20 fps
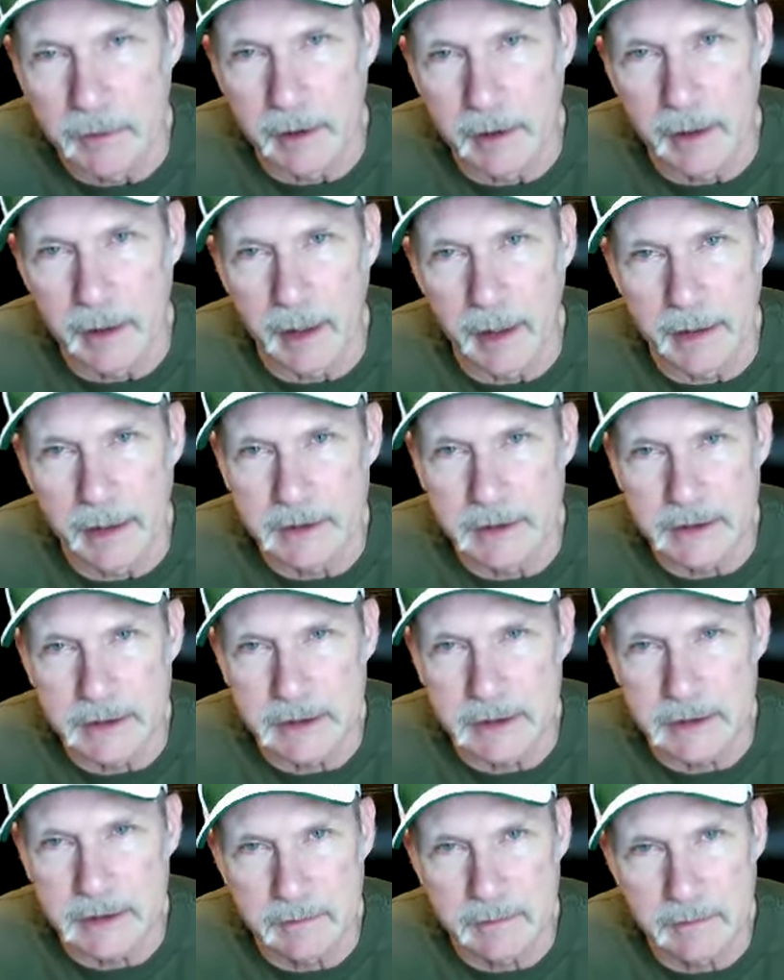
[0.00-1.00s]
I
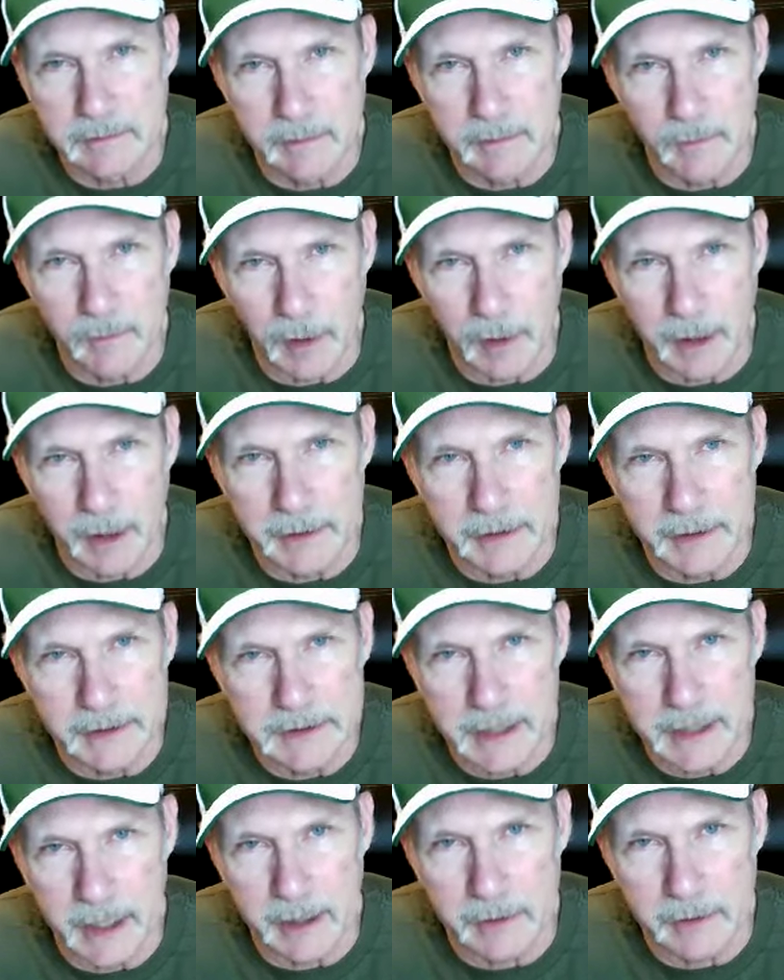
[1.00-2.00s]
just wanted a
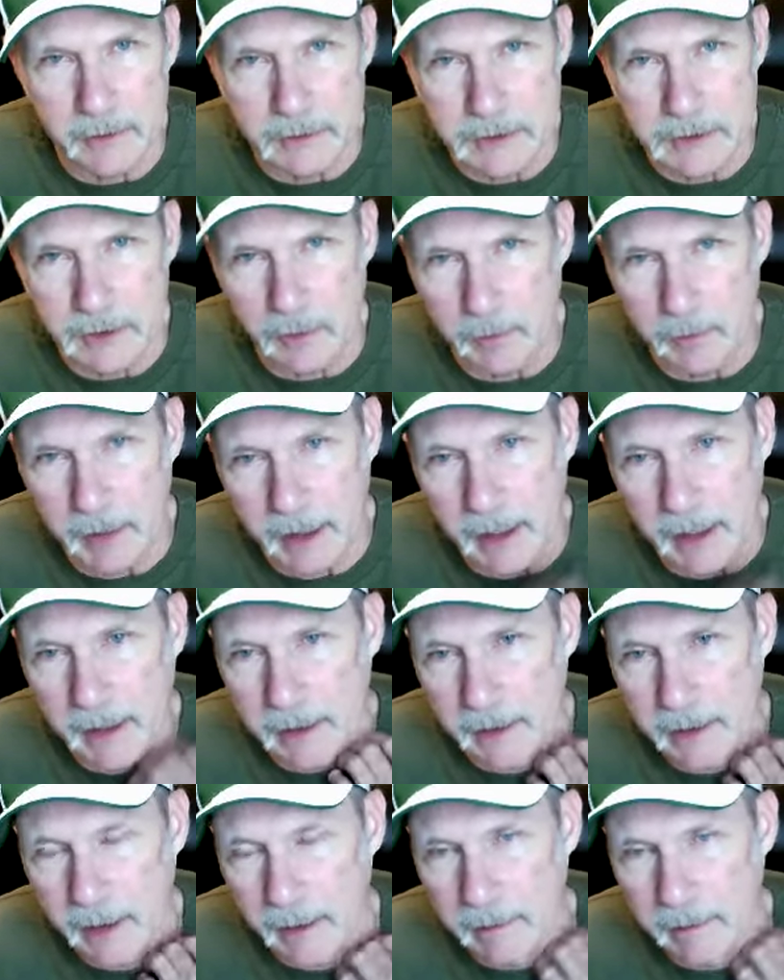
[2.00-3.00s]
tackle so
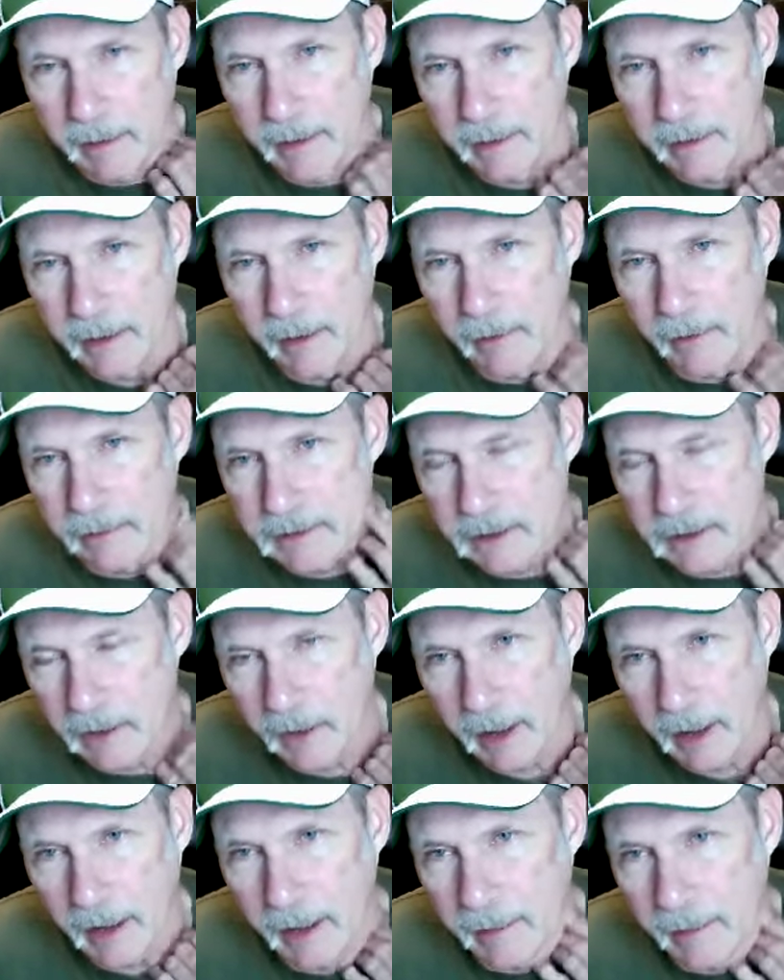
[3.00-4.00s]
bad. And
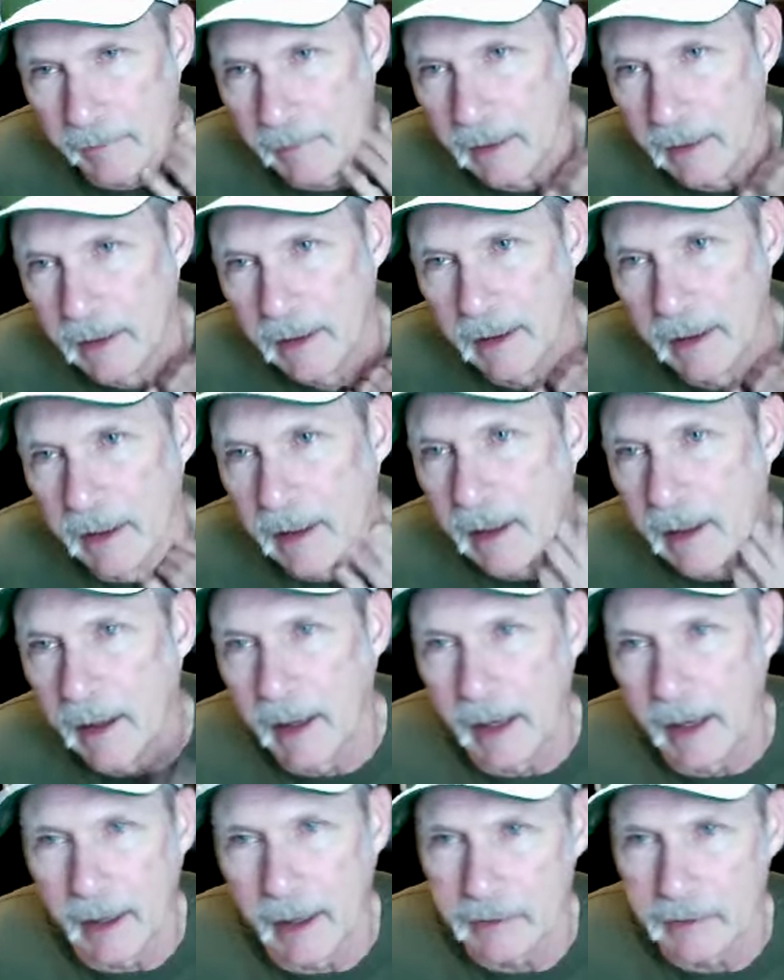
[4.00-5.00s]
so
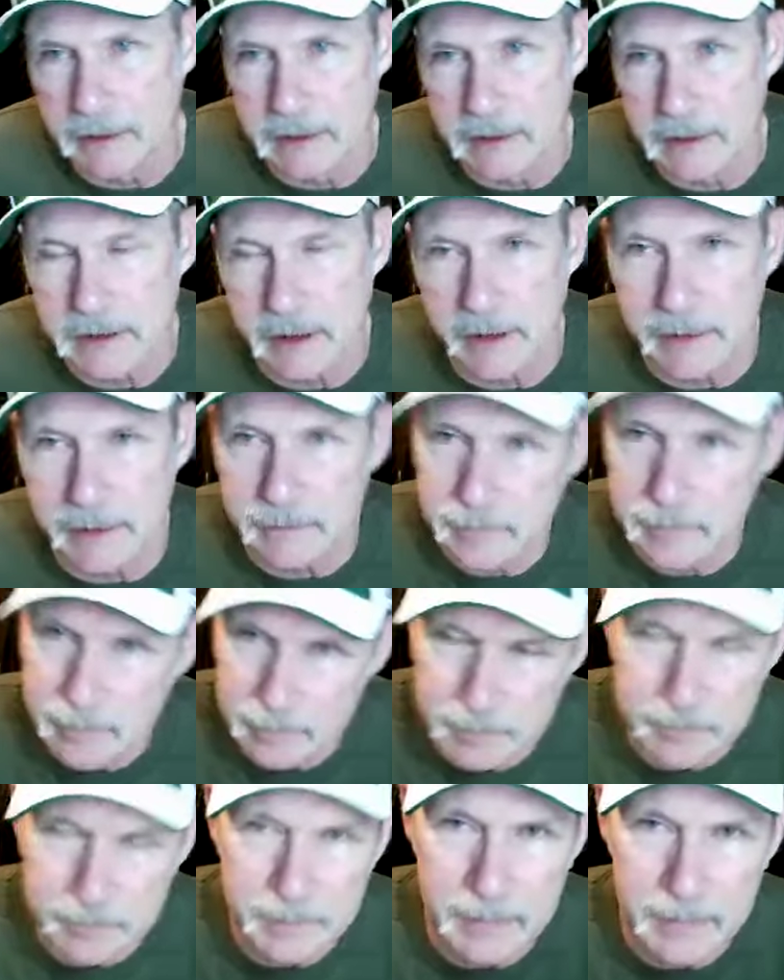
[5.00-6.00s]
I was just
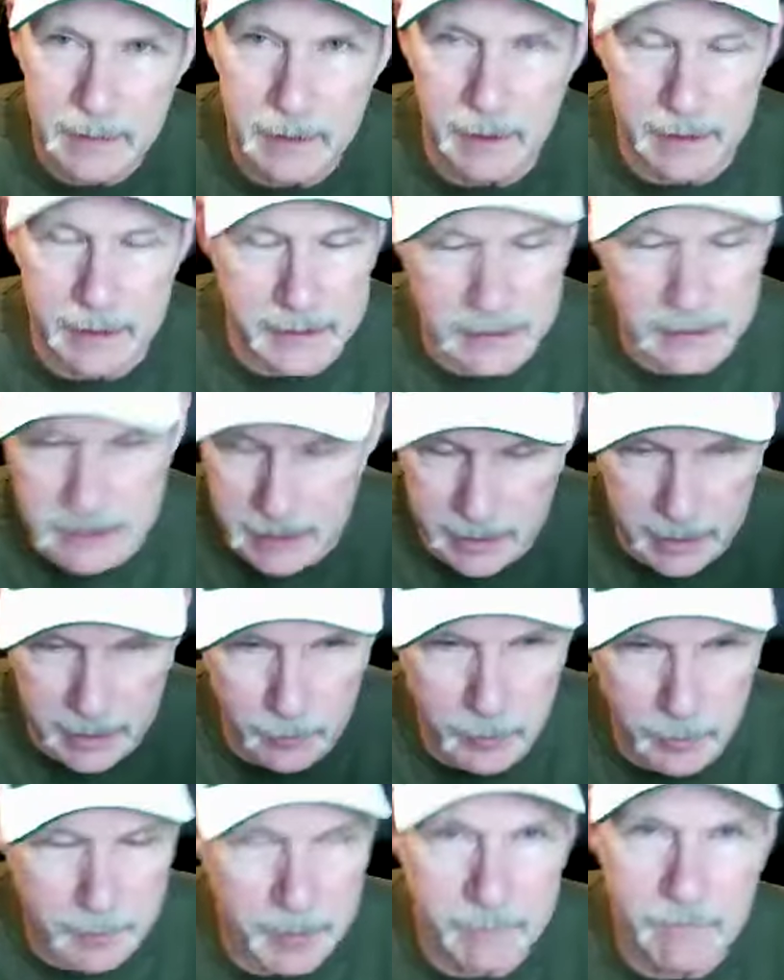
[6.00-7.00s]
like I said, I
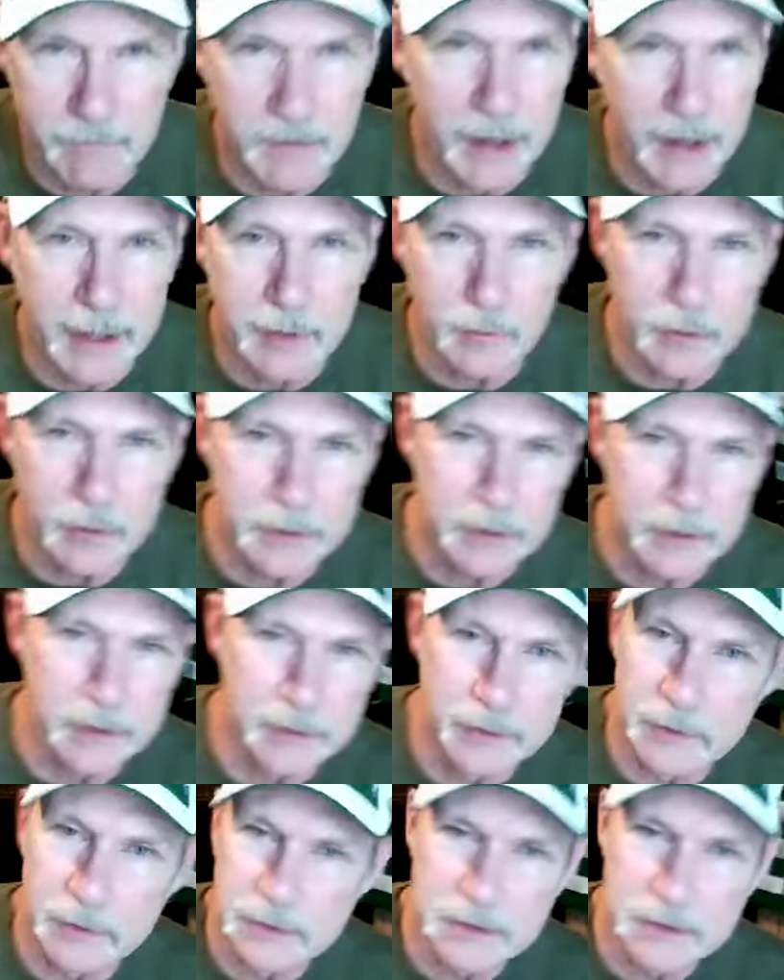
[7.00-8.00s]
would have been fine with
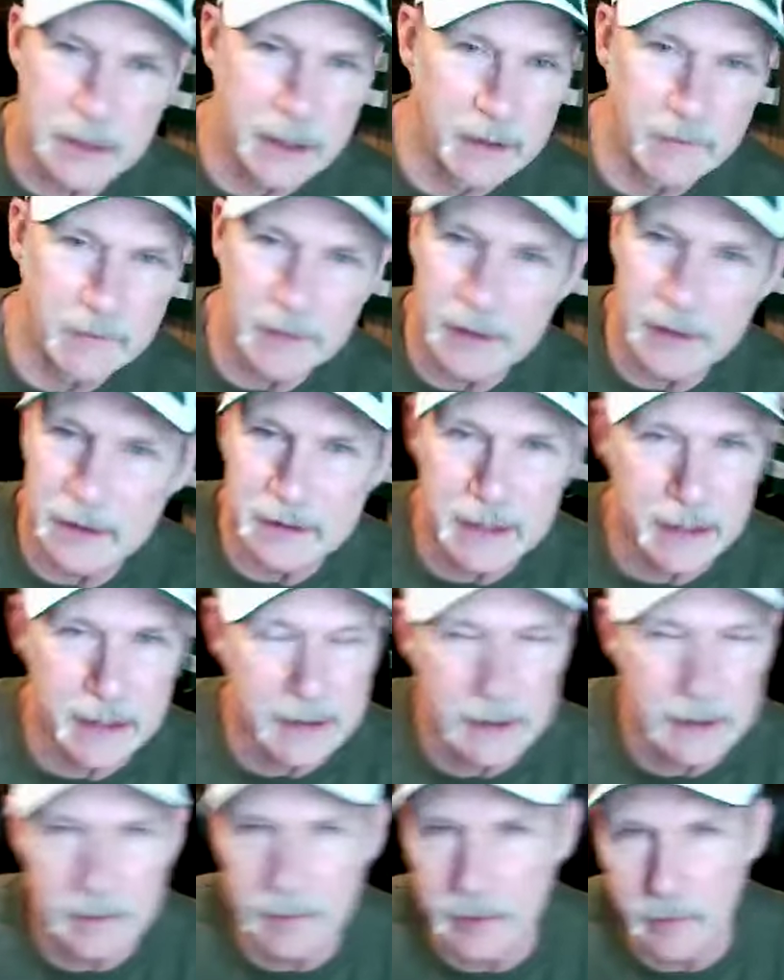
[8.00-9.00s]
Odunze if they'd have
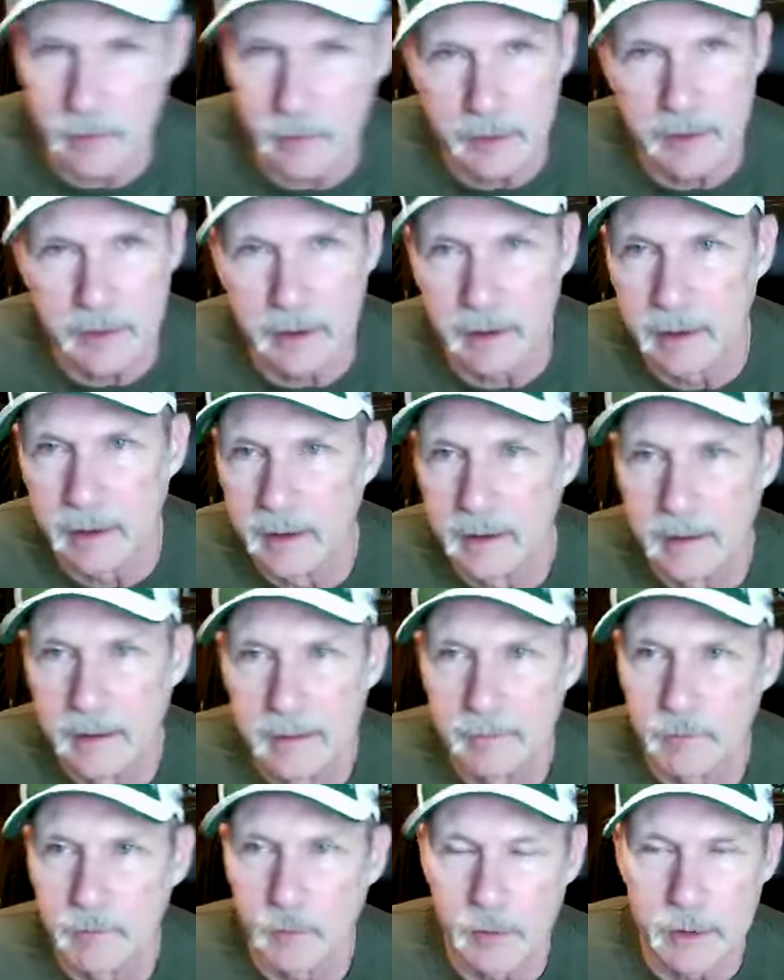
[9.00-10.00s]
taken him. It wouldn't
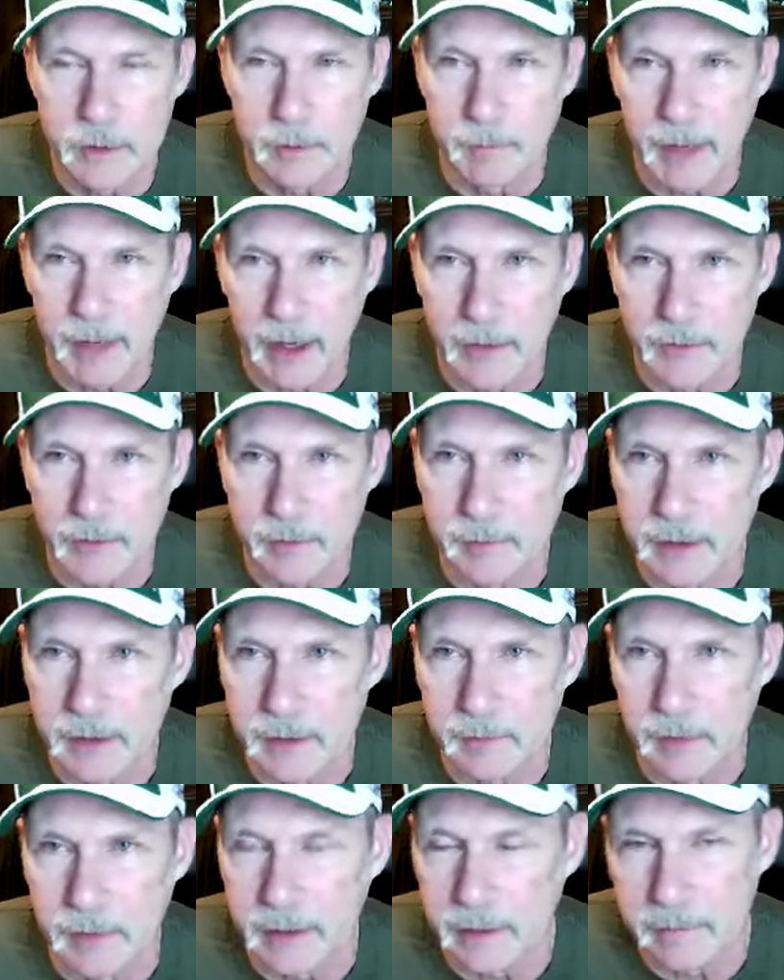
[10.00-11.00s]
have bothered me,
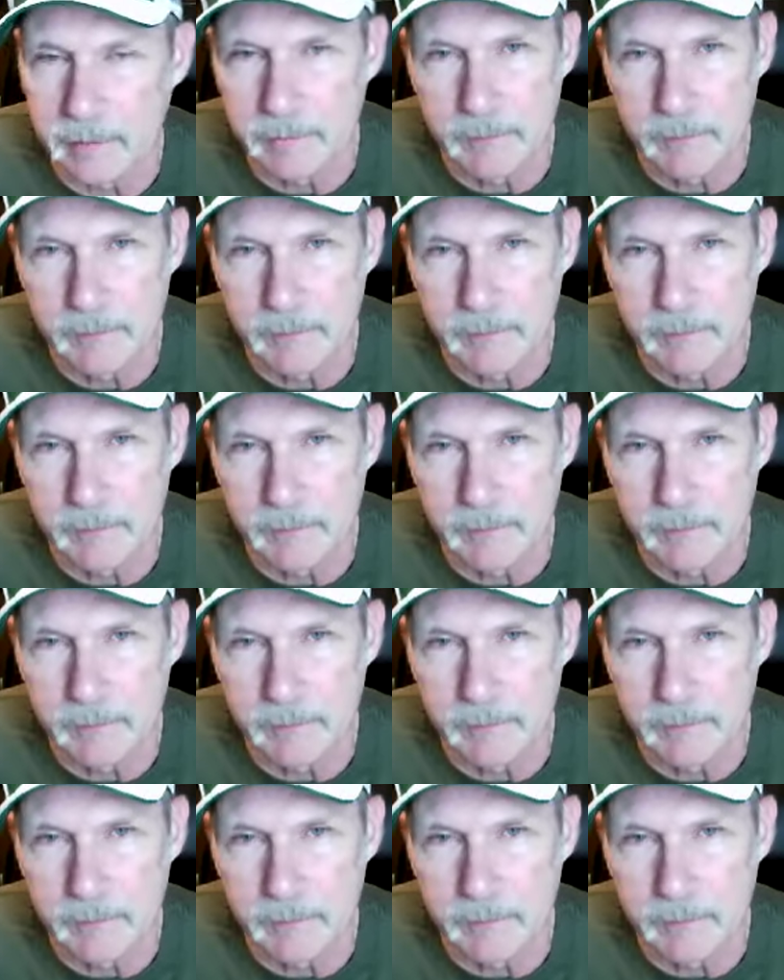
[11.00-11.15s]
but